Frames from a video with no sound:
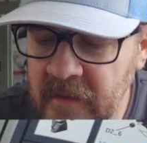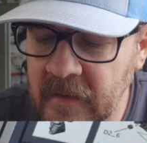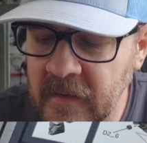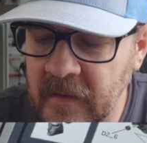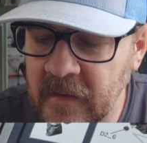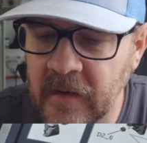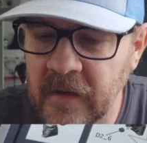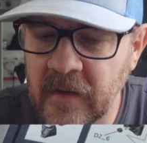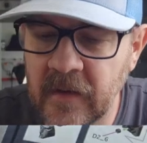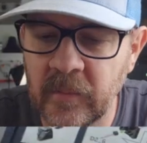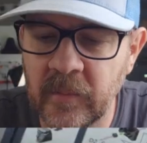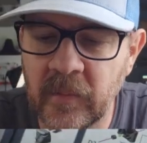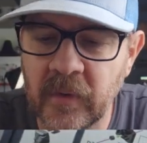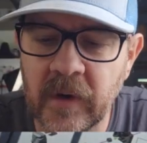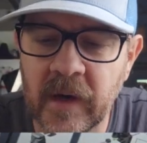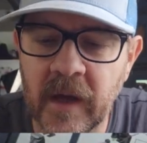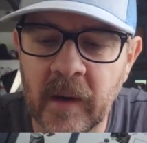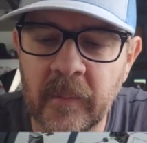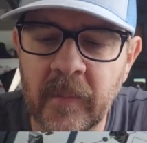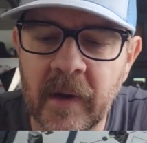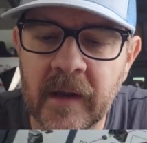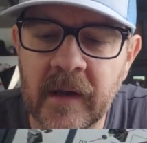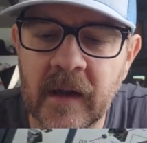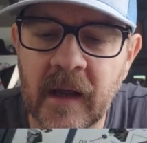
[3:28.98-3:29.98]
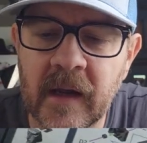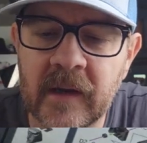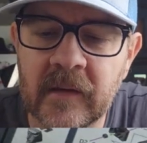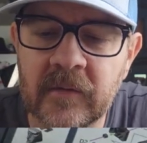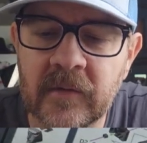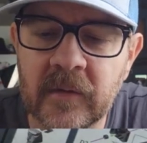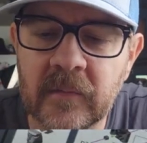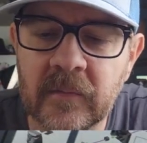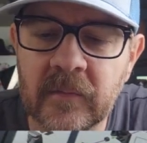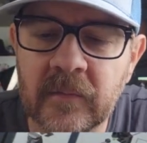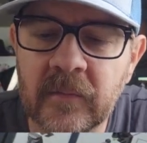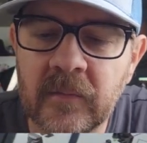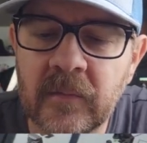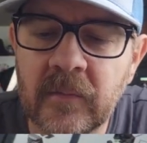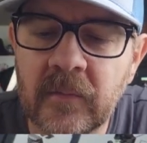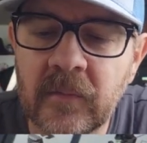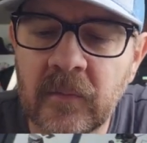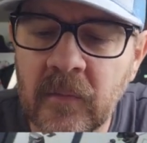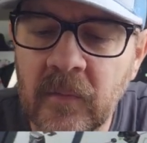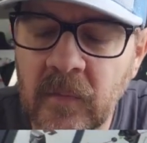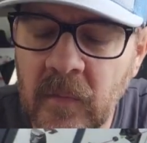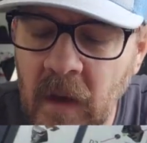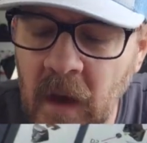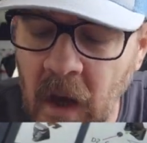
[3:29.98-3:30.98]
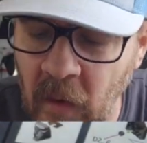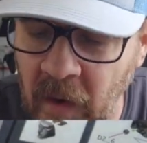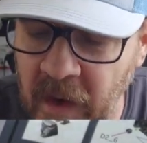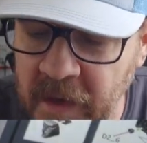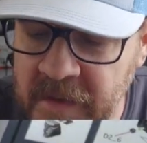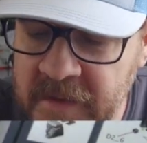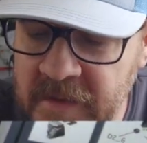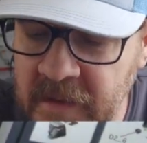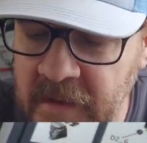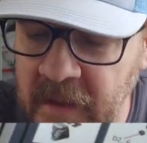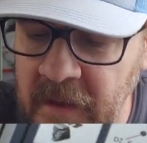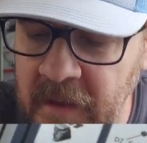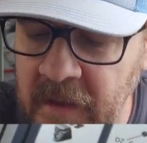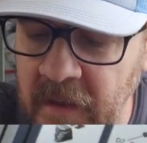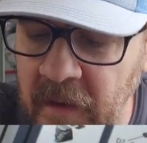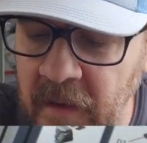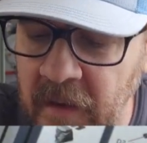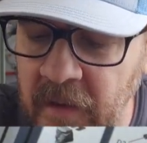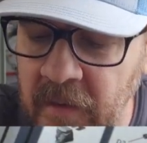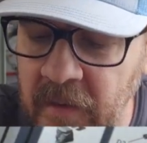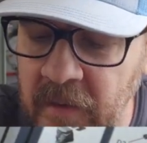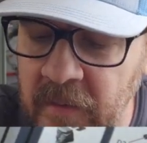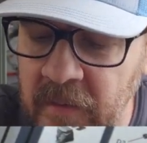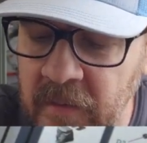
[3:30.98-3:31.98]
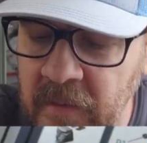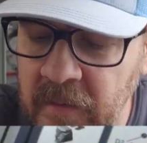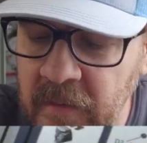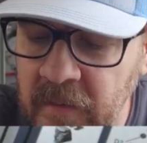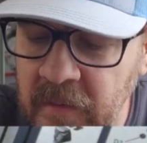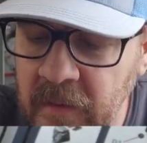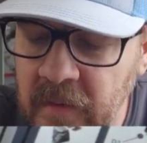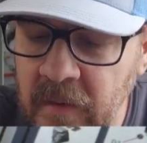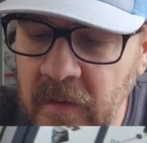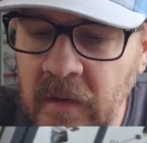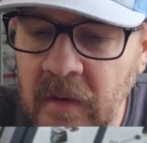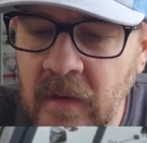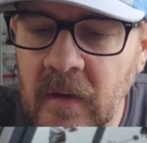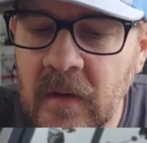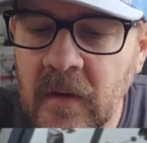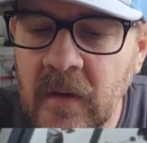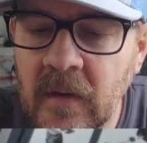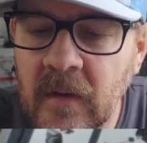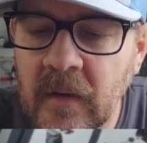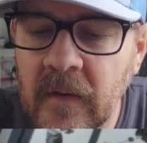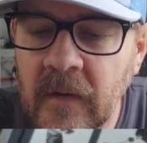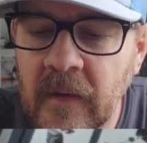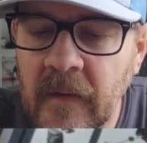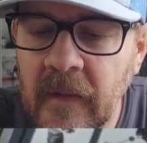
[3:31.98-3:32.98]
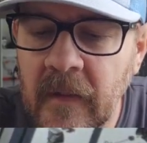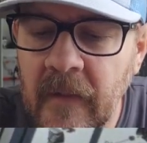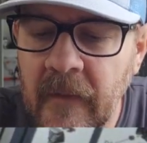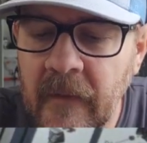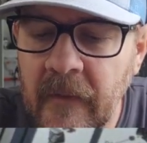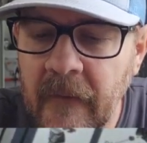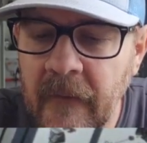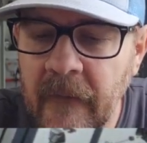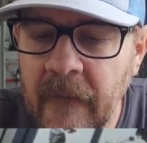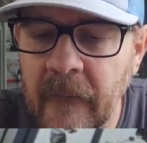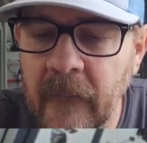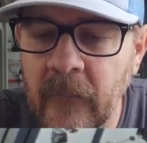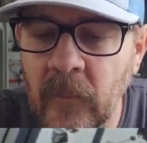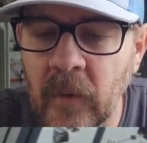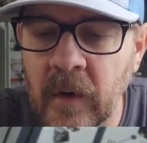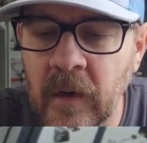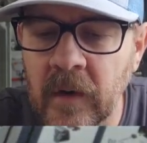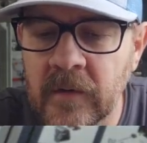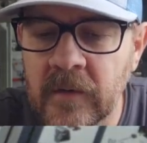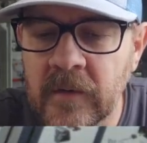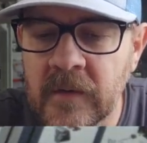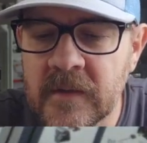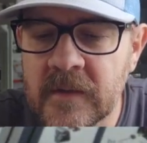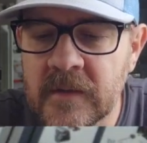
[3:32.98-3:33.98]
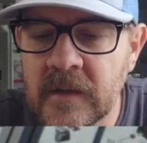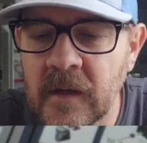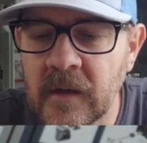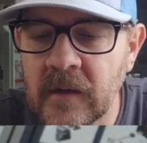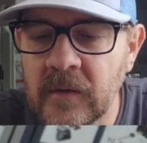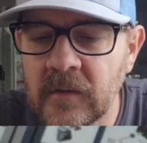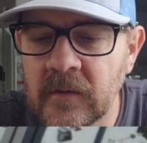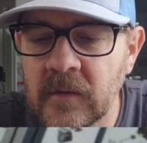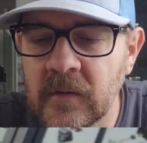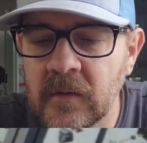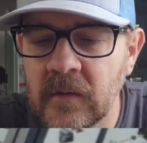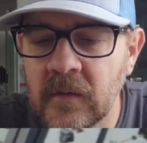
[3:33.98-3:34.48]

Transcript: Oh boy, I might not even, oh, I see, they go, where did these go?